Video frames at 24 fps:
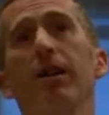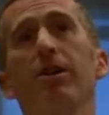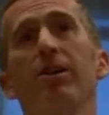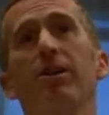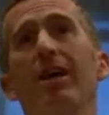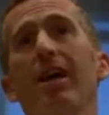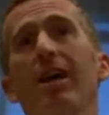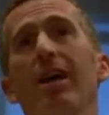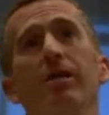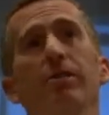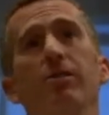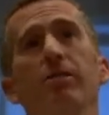You
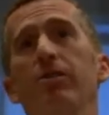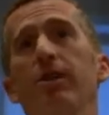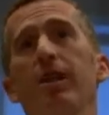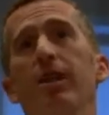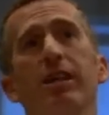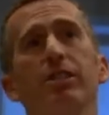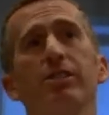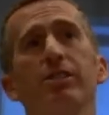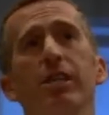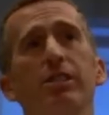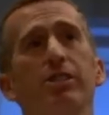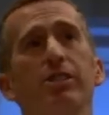
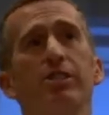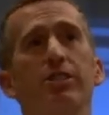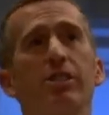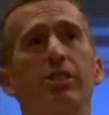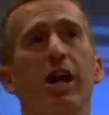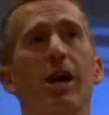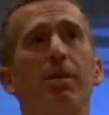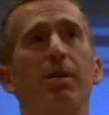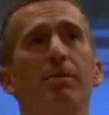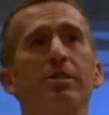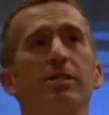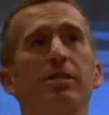can't change your
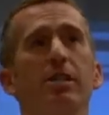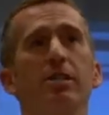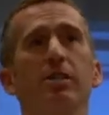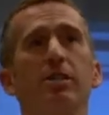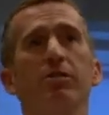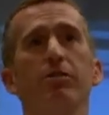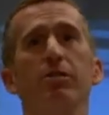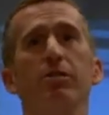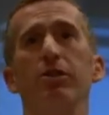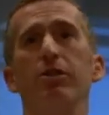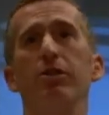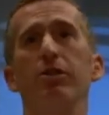job until
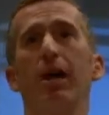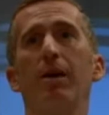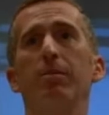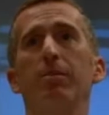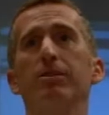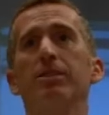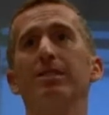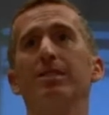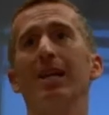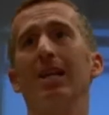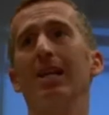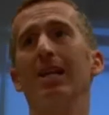you're able
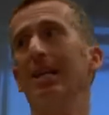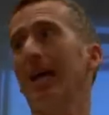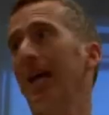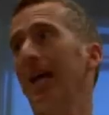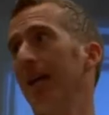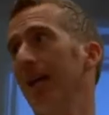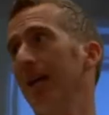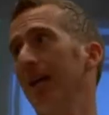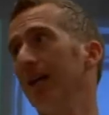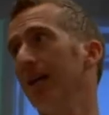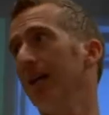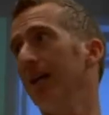to delegate
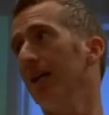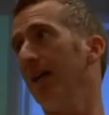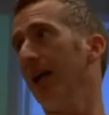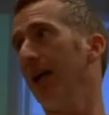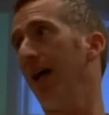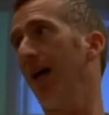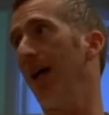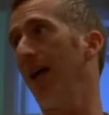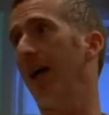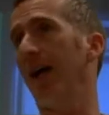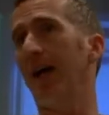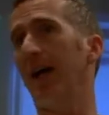it.
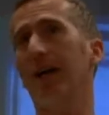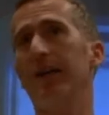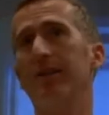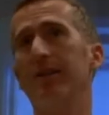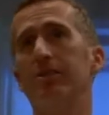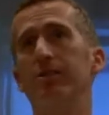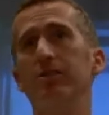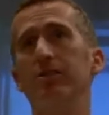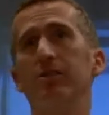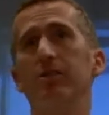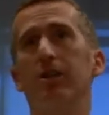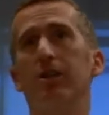And
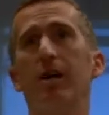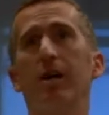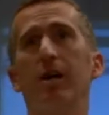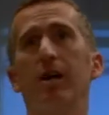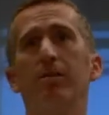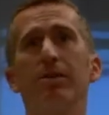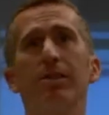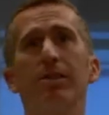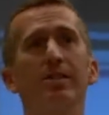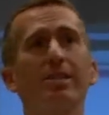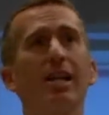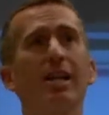you're able
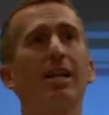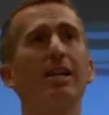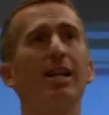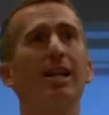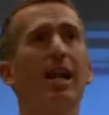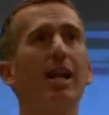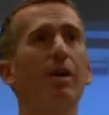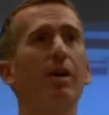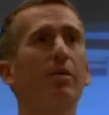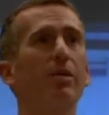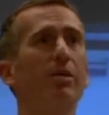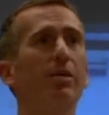to
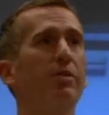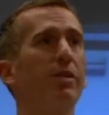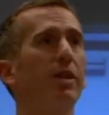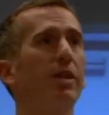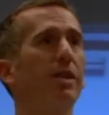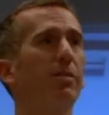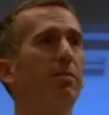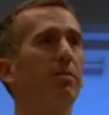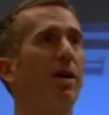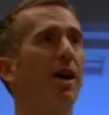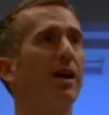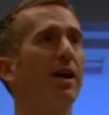delegate it when you've written
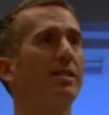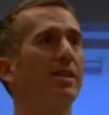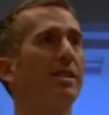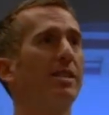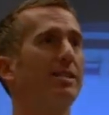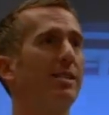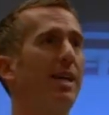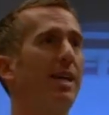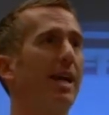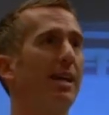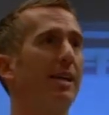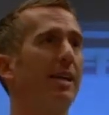the process
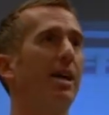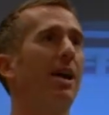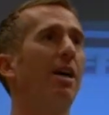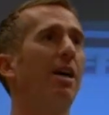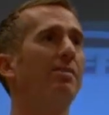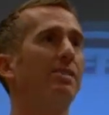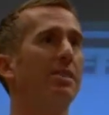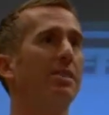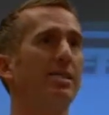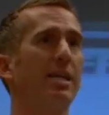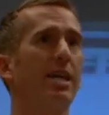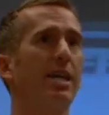and hand it off
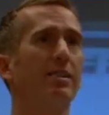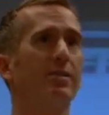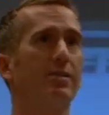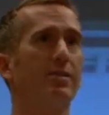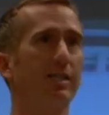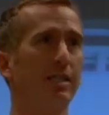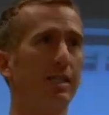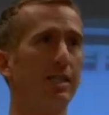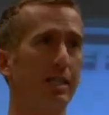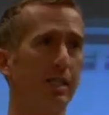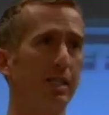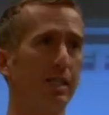
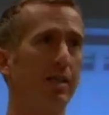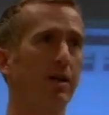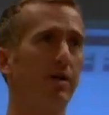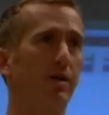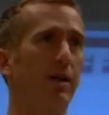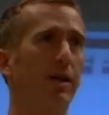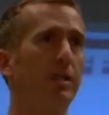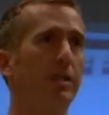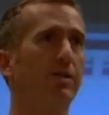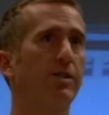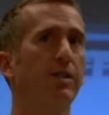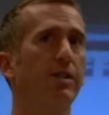successfully,
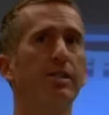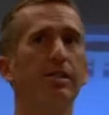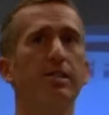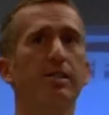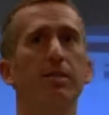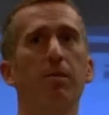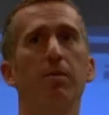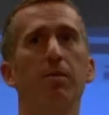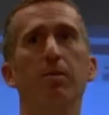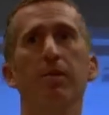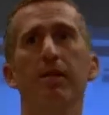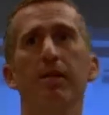right? So
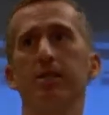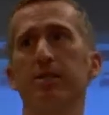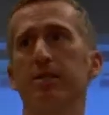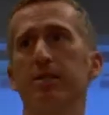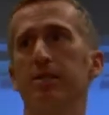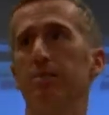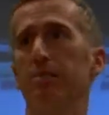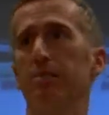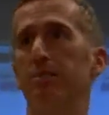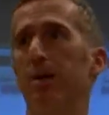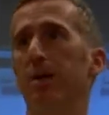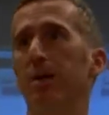this is
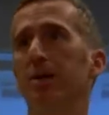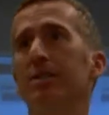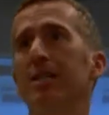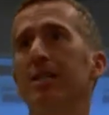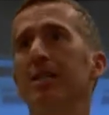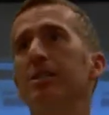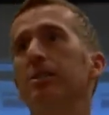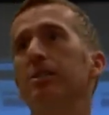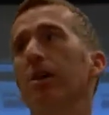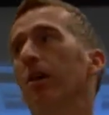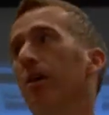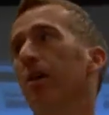built
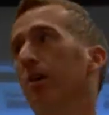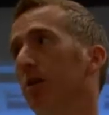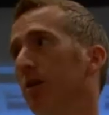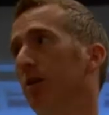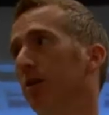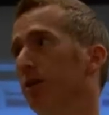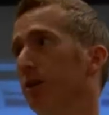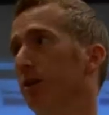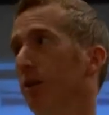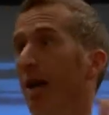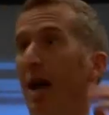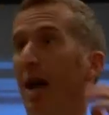into our
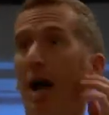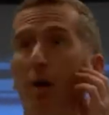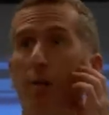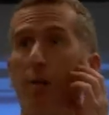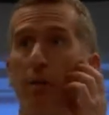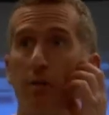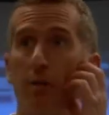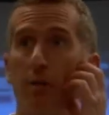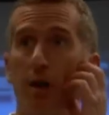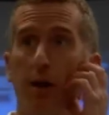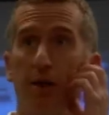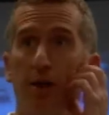culture and how we
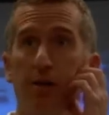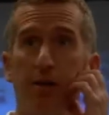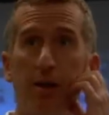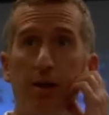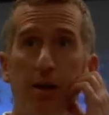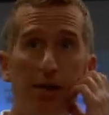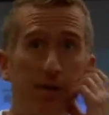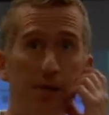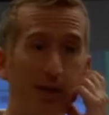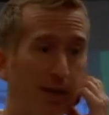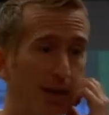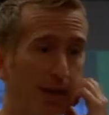run
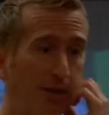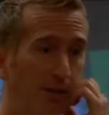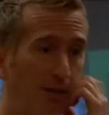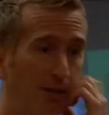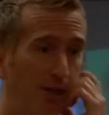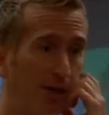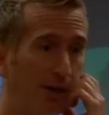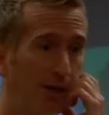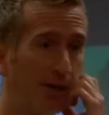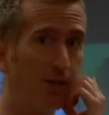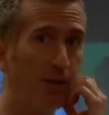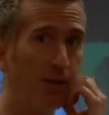things
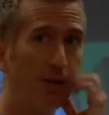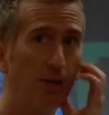here.